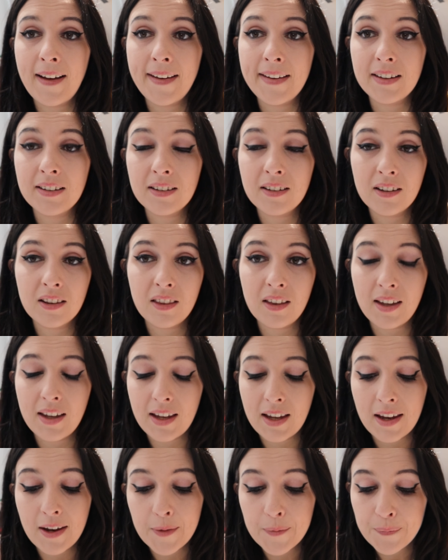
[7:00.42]
and
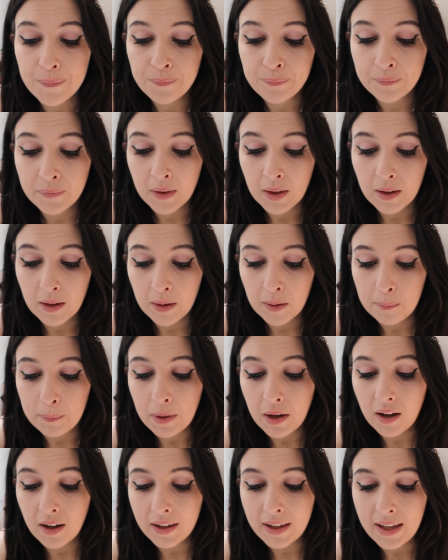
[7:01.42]
the
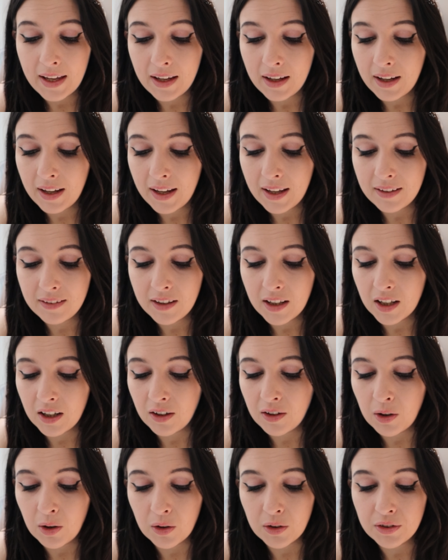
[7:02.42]
parking is
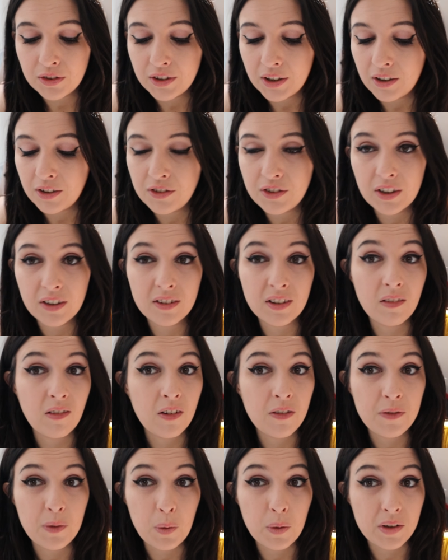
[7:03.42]
going to cost you just over
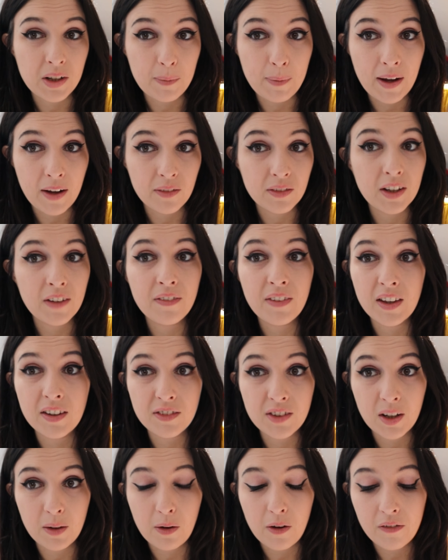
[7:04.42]
£40 if
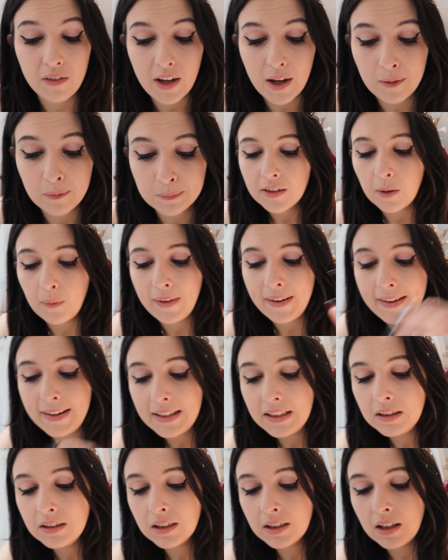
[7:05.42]
there's 2 of you. So
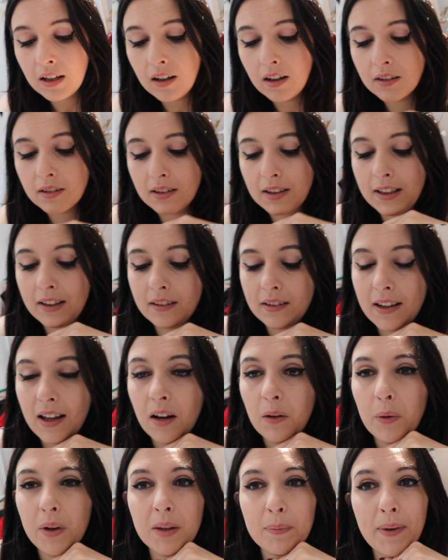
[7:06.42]
in the castle
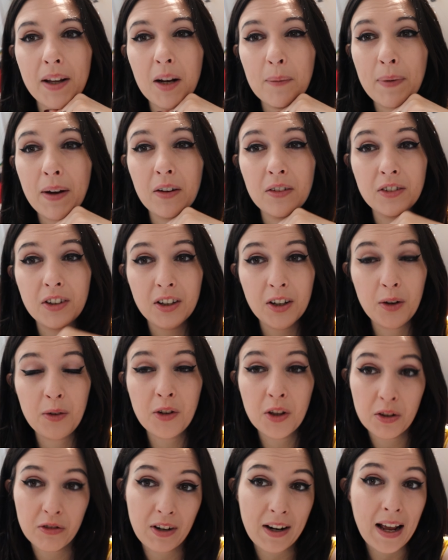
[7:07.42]
itself, we spent about 2
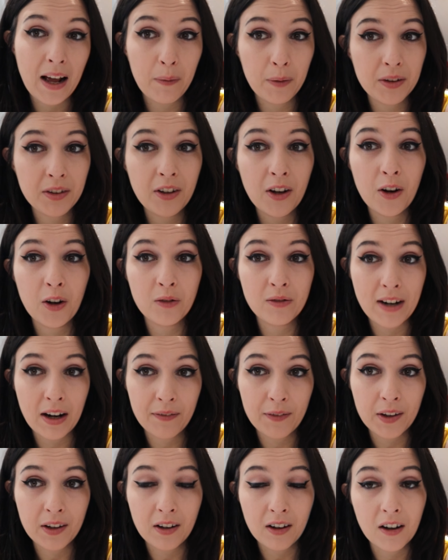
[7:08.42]
to 3 hours going
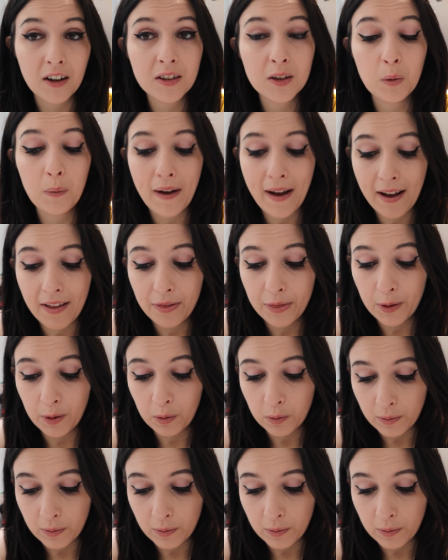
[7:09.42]
around the castle and the